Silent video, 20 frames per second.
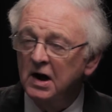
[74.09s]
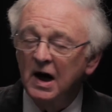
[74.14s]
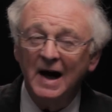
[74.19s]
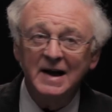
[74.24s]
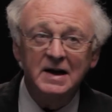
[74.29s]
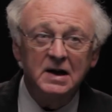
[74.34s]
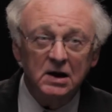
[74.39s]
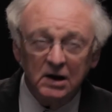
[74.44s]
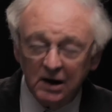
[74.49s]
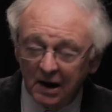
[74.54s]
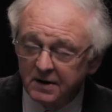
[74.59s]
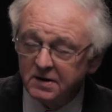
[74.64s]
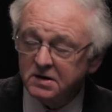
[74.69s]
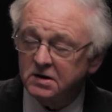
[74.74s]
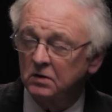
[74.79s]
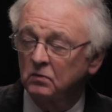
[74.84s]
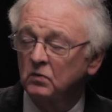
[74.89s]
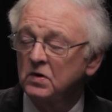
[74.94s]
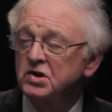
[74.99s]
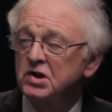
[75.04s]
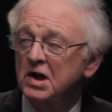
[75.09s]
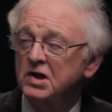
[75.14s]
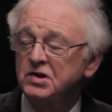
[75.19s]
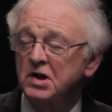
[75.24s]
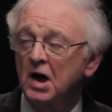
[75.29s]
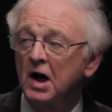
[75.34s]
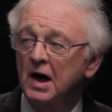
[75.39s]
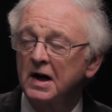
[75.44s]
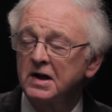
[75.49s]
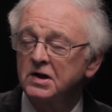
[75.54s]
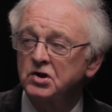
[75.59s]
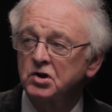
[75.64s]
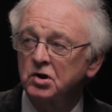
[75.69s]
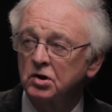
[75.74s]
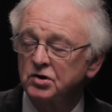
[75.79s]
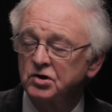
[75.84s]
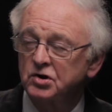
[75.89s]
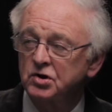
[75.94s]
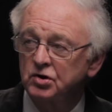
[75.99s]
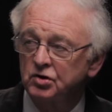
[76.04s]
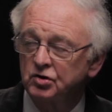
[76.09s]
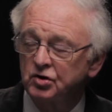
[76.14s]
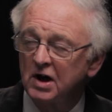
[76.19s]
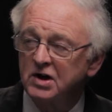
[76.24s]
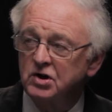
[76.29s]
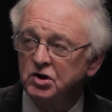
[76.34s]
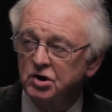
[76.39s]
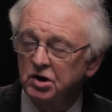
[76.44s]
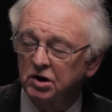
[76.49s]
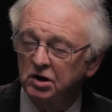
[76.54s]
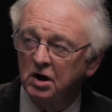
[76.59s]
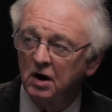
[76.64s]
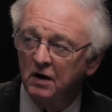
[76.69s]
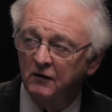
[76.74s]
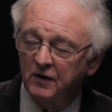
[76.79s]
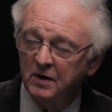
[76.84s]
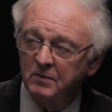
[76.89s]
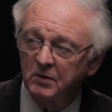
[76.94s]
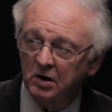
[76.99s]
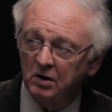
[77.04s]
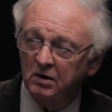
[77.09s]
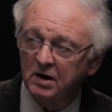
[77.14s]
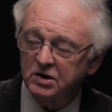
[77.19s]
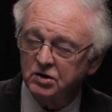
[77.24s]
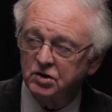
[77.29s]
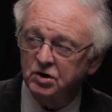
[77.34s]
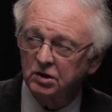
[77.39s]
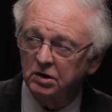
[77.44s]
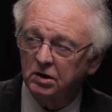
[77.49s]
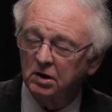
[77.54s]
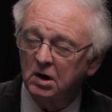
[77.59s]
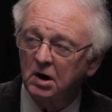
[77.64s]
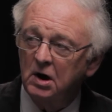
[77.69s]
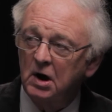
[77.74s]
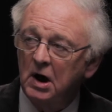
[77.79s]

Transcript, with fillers: And in London, which has the highest concentration of immigration,